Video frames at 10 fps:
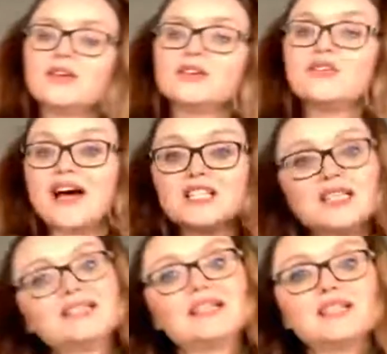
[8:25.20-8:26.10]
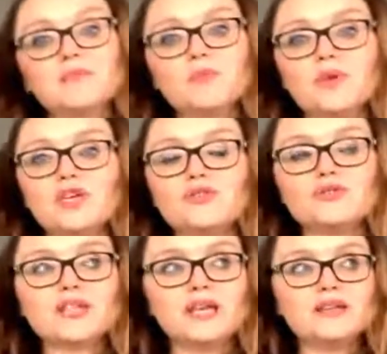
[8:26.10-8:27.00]
So that's the system that we
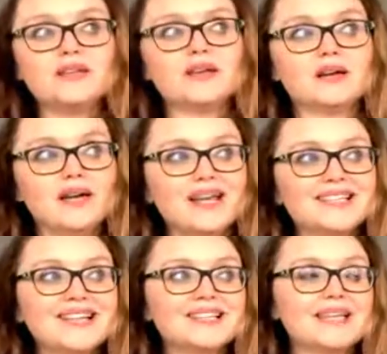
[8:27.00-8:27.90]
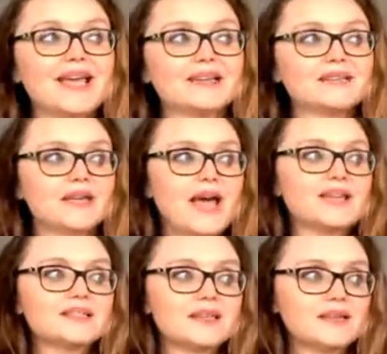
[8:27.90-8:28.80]
use in here. And as I said,
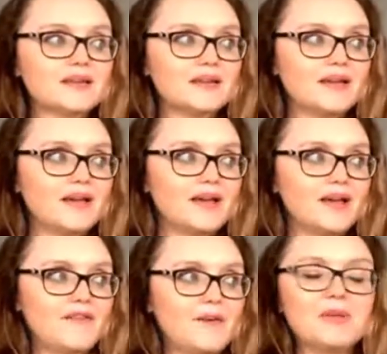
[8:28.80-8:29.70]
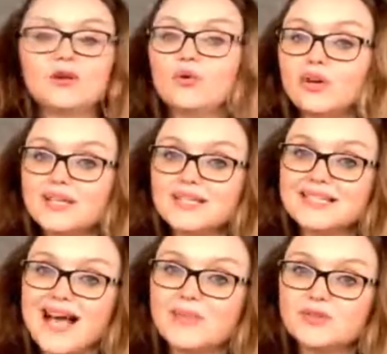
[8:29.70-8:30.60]
is it, if I'm being honest, is
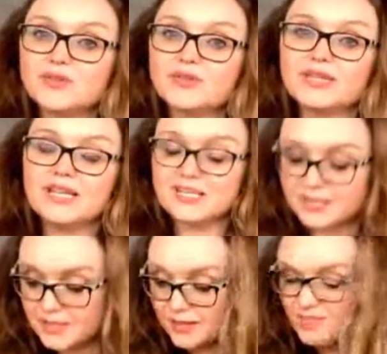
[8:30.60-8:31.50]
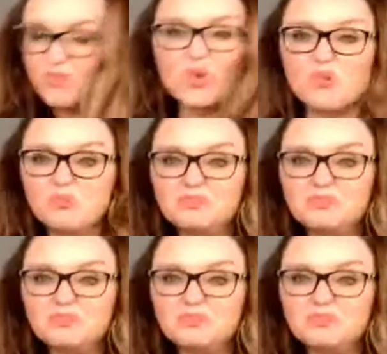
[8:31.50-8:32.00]
absolutely needed? No.